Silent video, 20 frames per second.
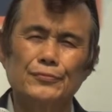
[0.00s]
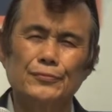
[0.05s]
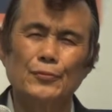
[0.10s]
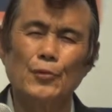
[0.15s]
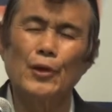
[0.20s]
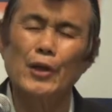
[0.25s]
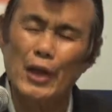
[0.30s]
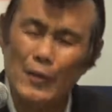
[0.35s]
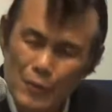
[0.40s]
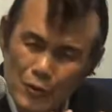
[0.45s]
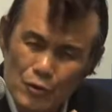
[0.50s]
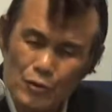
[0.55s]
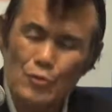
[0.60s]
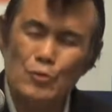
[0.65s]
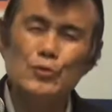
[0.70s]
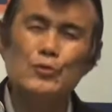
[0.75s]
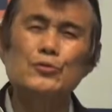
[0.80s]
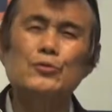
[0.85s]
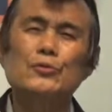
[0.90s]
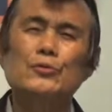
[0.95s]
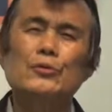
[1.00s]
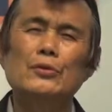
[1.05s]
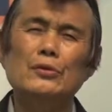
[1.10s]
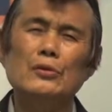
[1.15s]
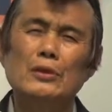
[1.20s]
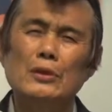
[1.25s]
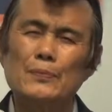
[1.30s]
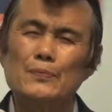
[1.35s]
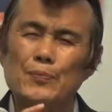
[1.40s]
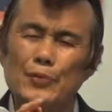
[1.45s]
whatever you
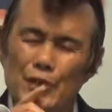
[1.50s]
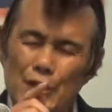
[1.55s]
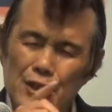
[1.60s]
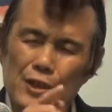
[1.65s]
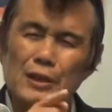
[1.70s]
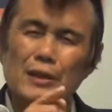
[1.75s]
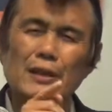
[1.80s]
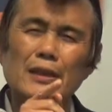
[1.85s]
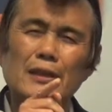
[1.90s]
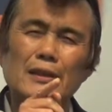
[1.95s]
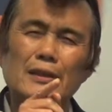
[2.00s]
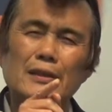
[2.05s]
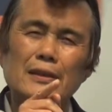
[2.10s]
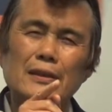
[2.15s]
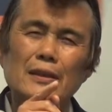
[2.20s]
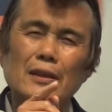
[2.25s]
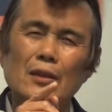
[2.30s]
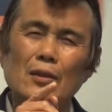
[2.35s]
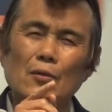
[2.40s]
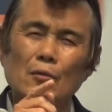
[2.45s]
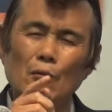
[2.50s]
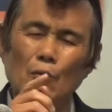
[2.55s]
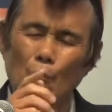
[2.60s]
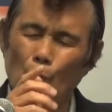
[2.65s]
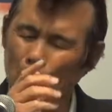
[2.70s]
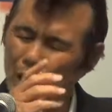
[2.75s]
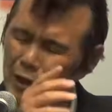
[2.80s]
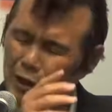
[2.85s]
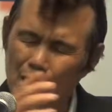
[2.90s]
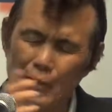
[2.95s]
are preaching,
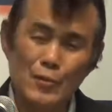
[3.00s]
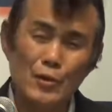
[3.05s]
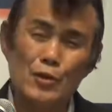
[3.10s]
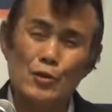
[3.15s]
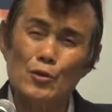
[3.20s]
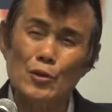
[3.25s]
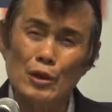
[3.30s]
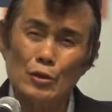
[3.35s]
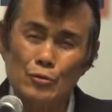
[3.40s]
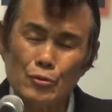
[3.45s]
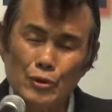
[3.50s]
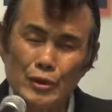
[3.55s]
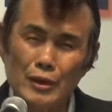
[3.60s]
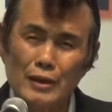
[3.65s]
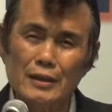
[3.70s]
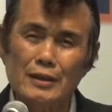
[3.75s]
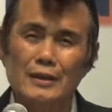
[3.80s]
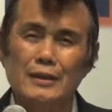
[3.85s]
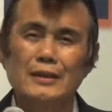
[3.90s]
whatever you are doing.